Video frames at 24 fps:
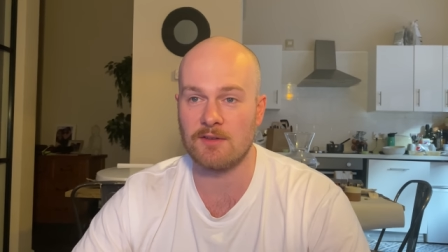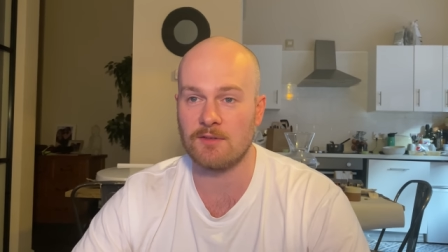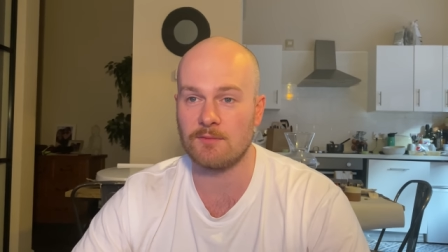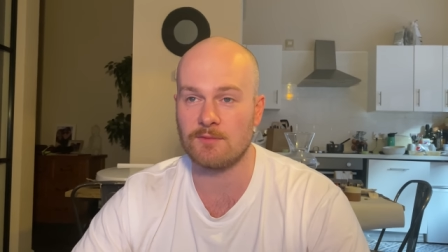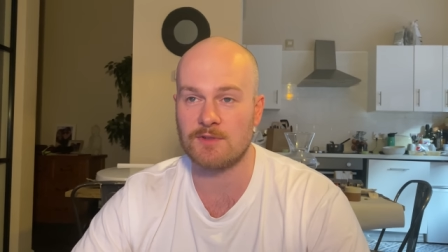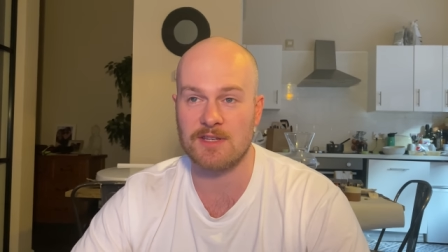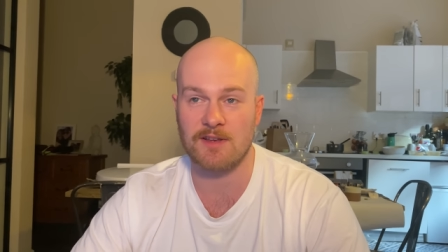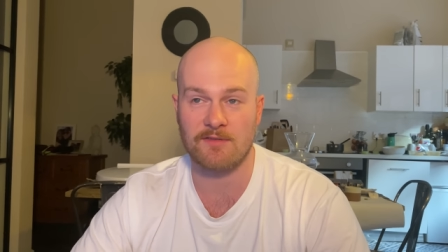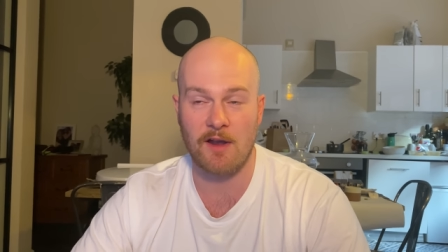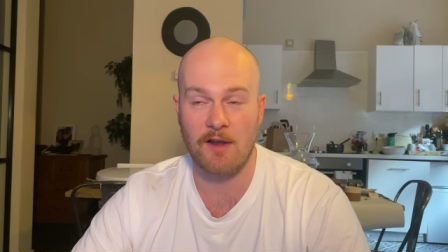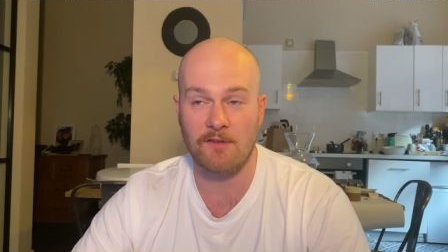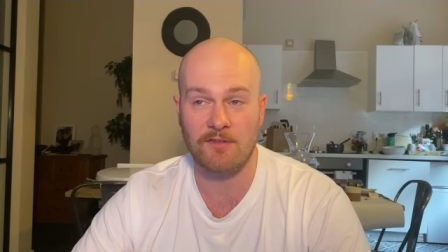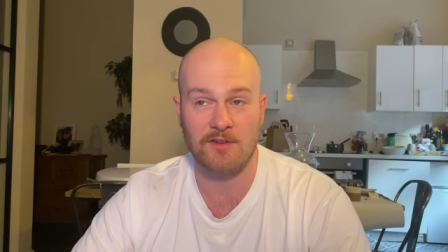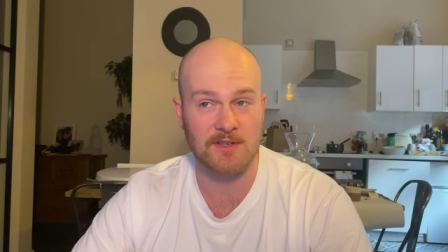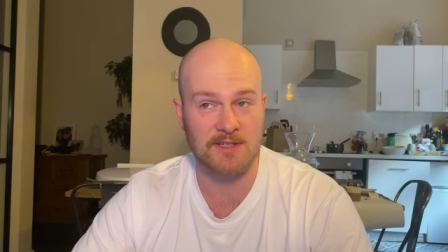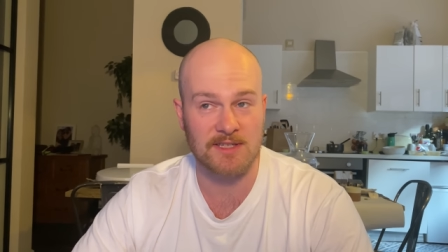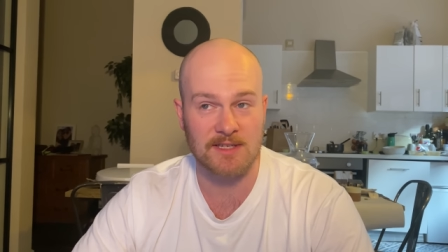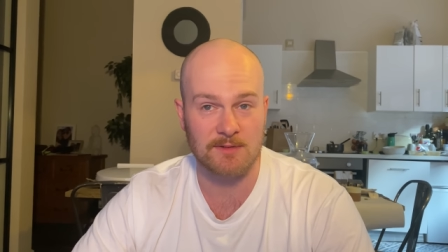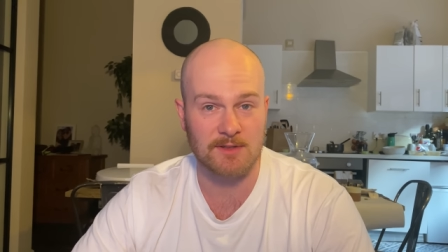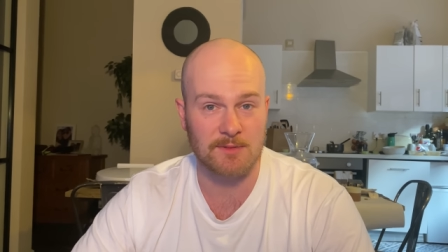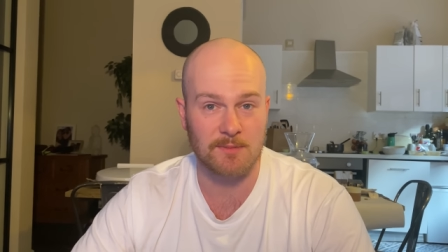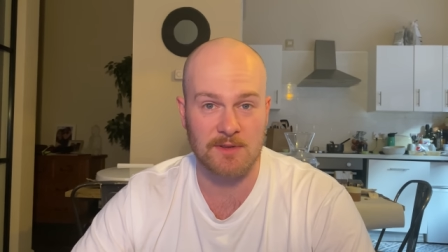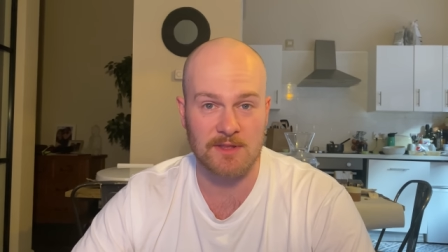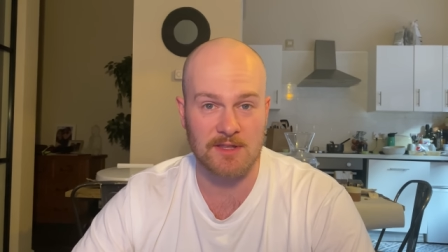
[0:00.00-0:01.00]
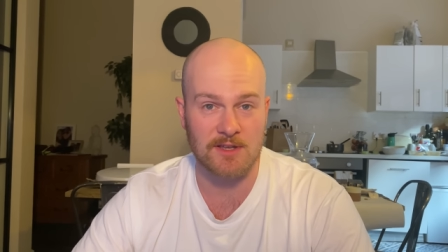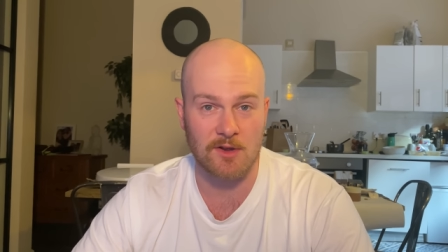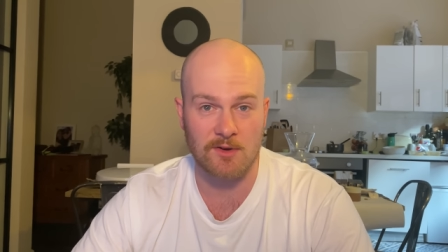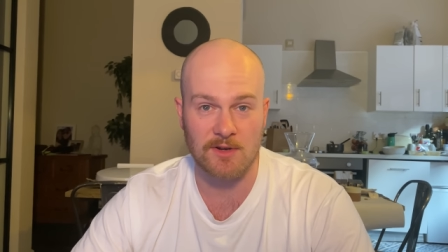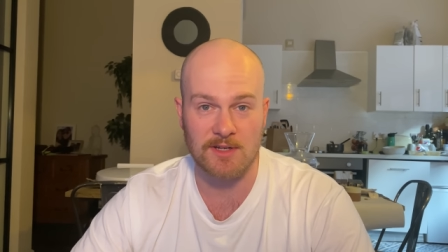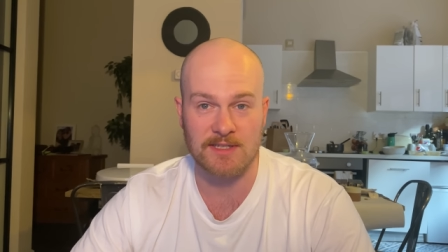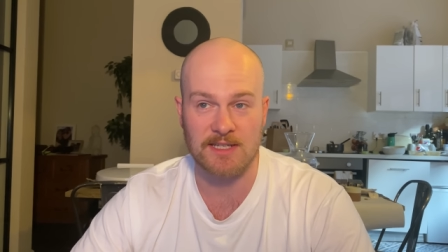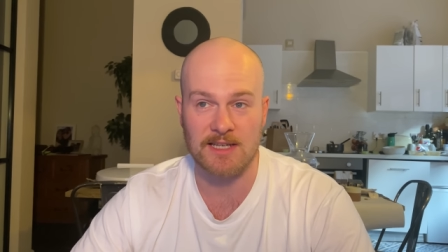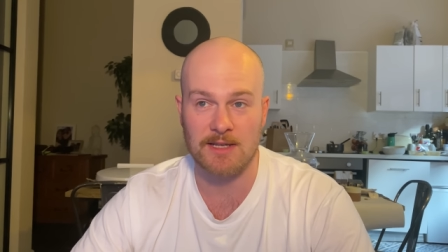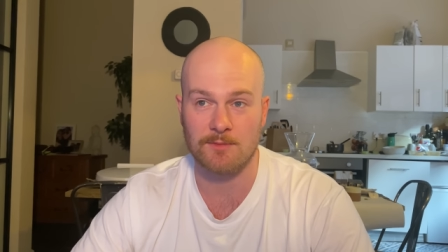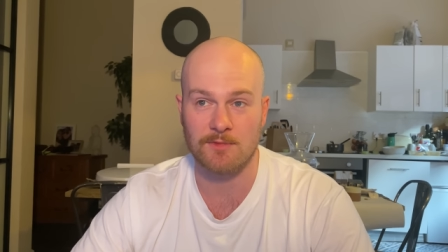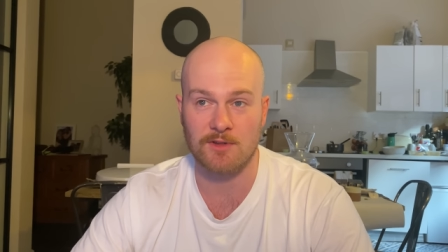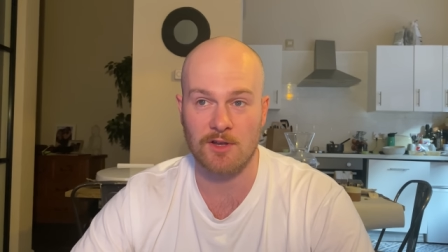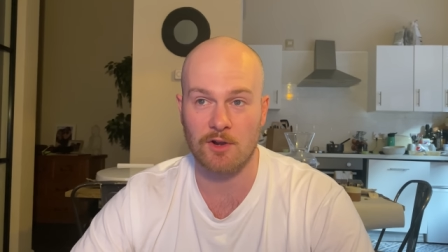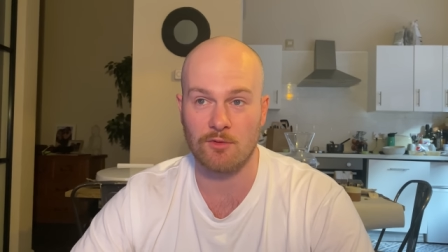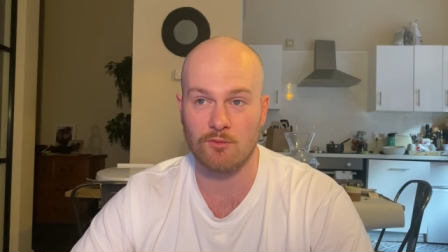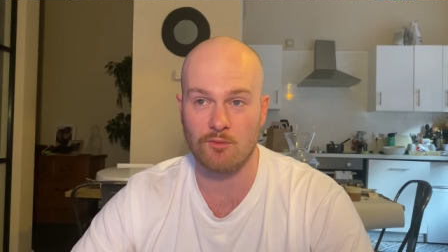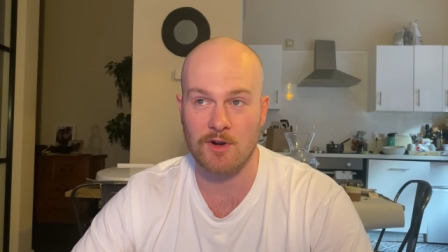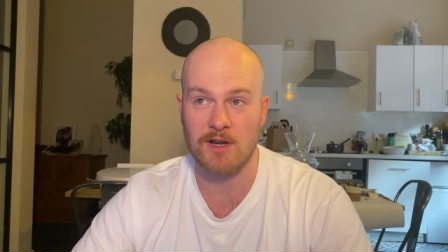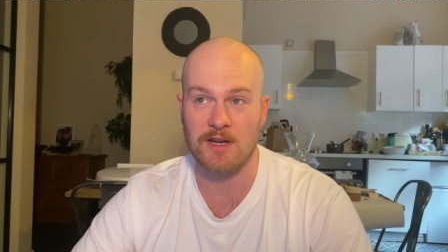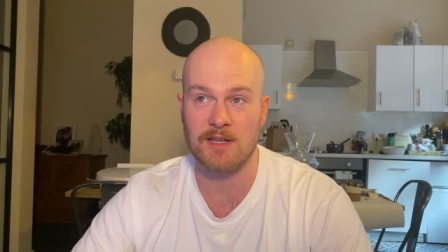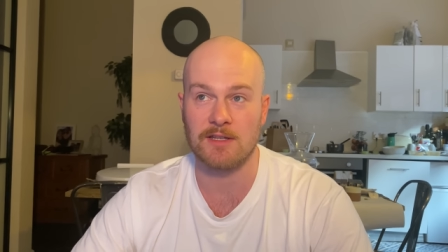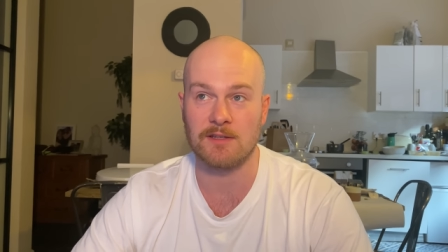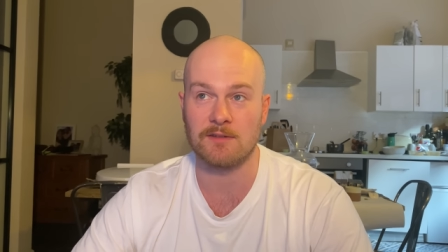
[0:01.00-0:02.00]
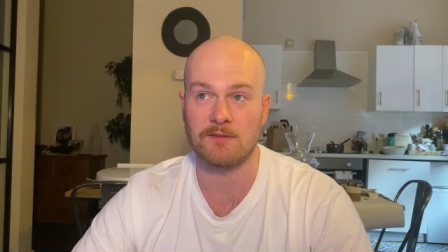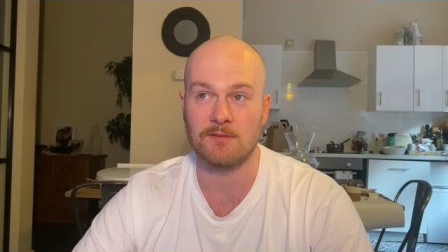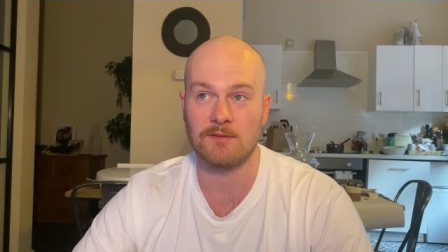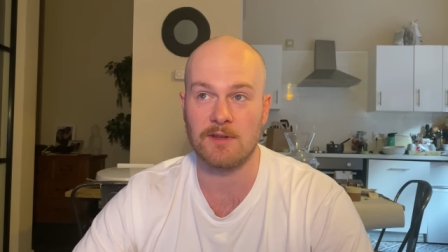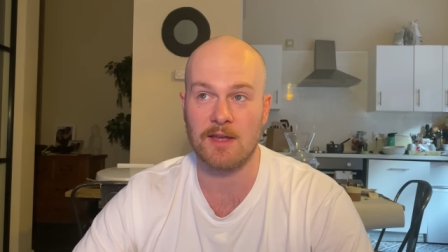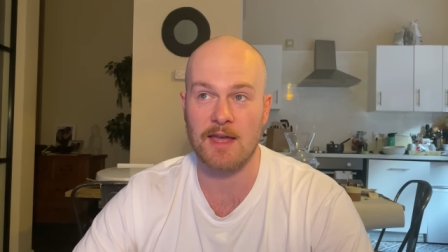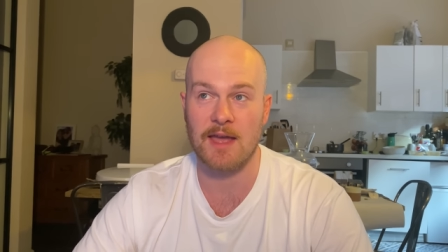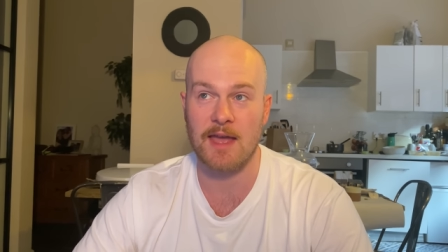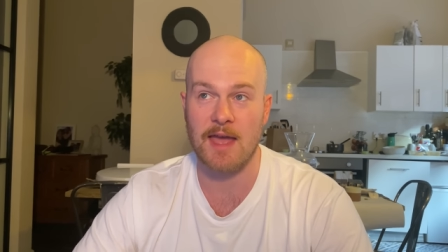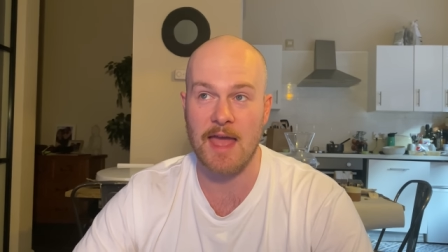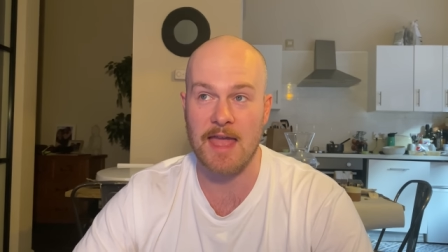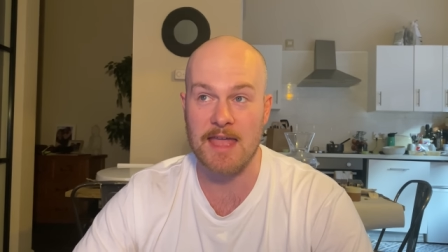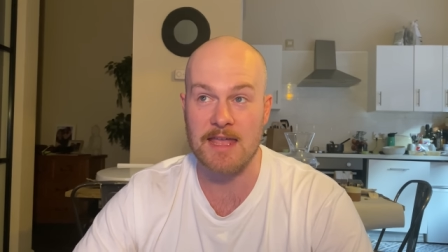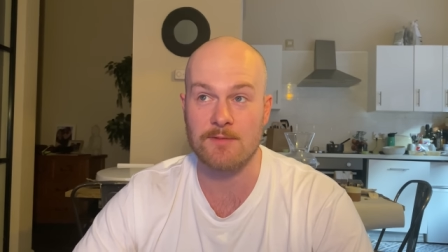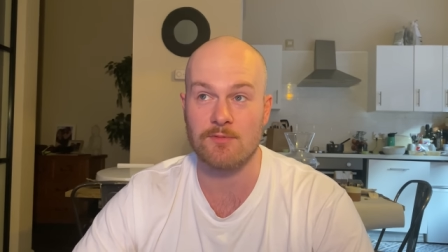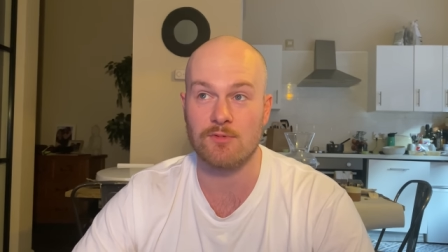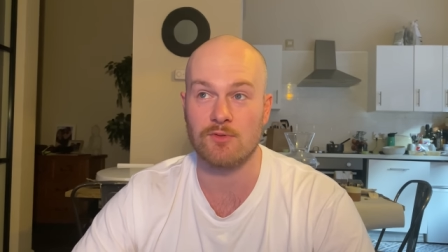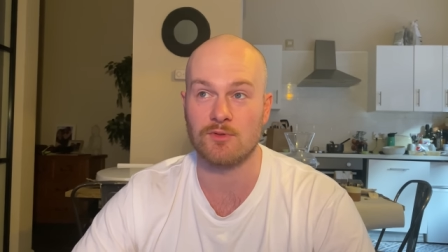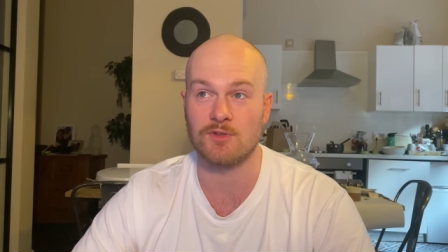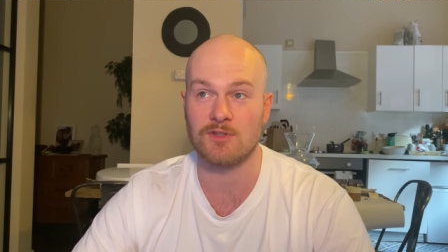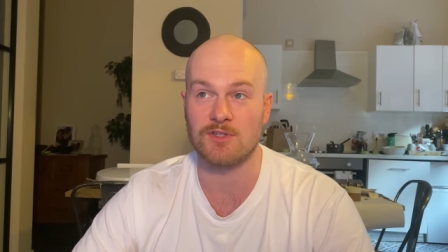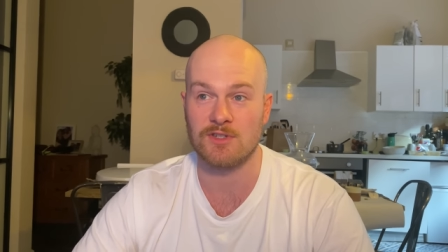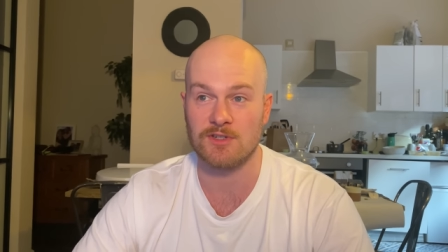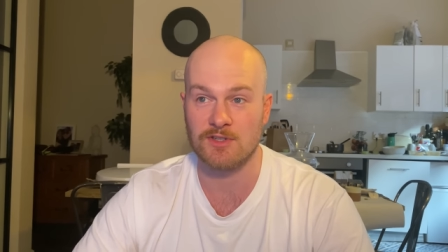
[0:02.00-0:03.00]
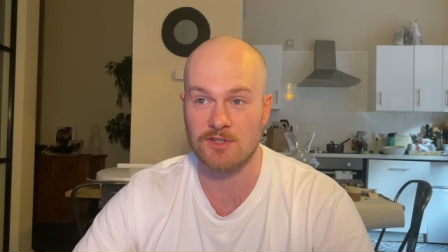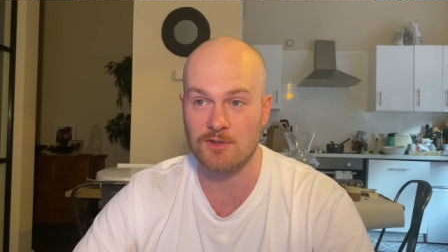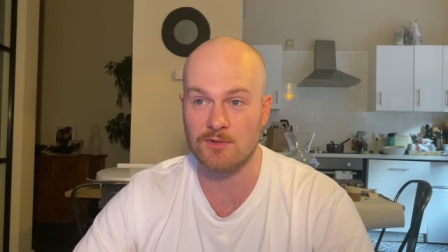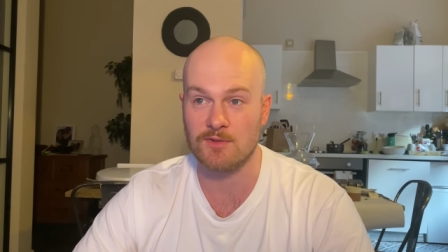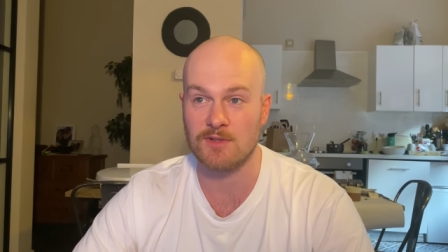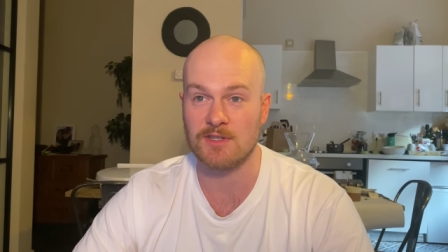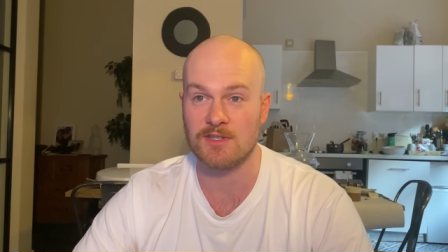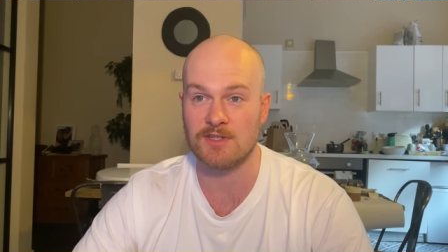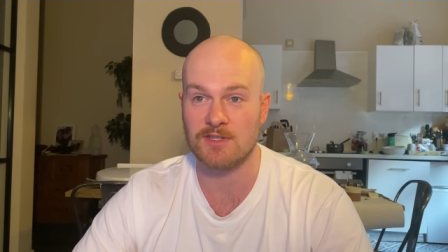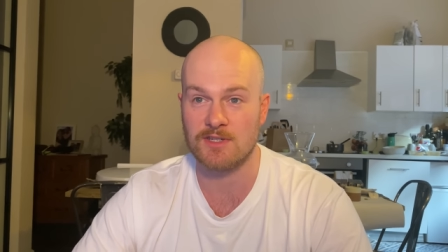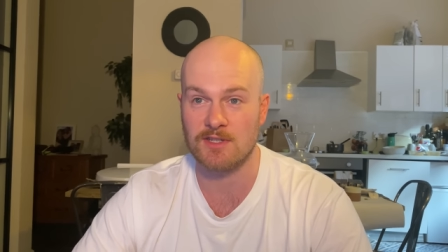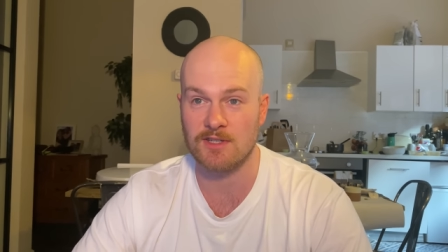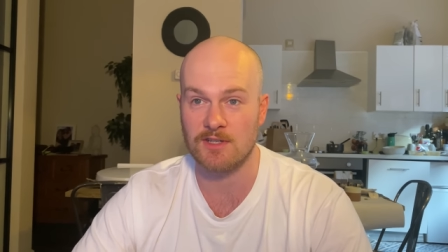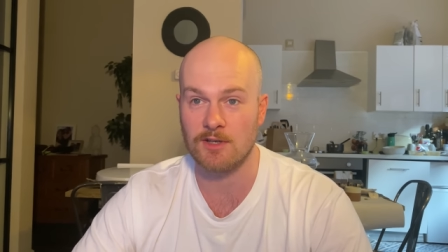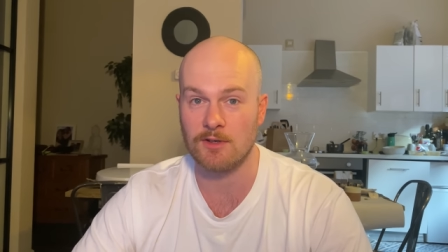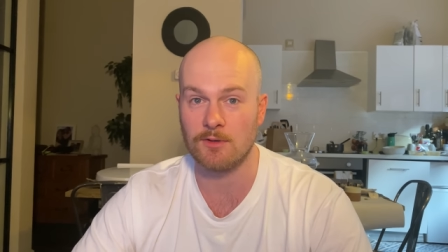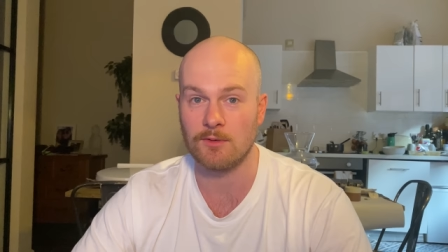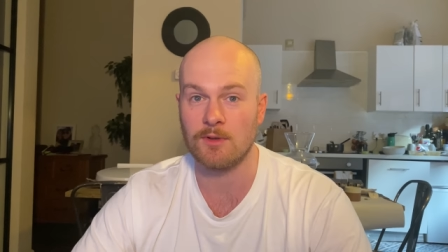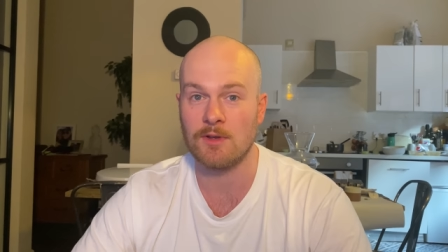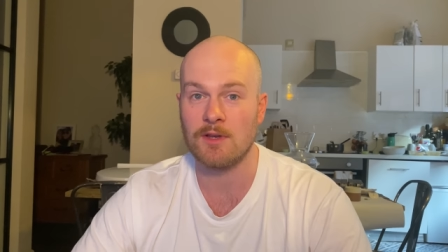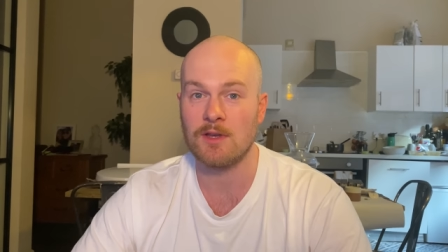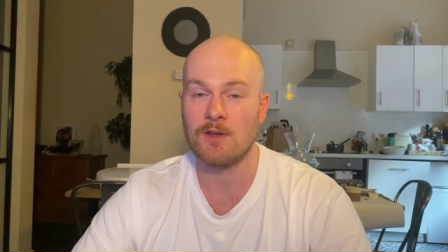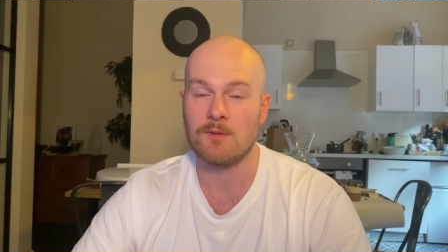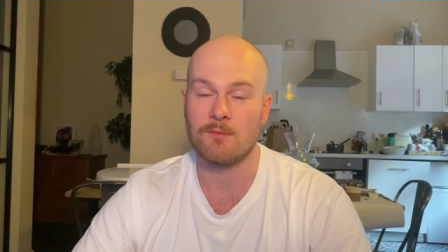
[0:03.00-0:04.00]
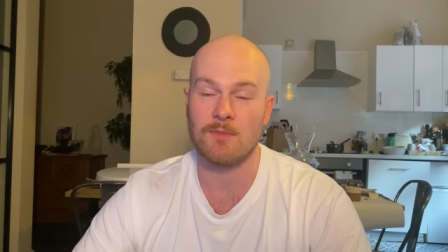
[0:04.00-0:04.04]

South Africa seems to be the only team that are really able to do this to you.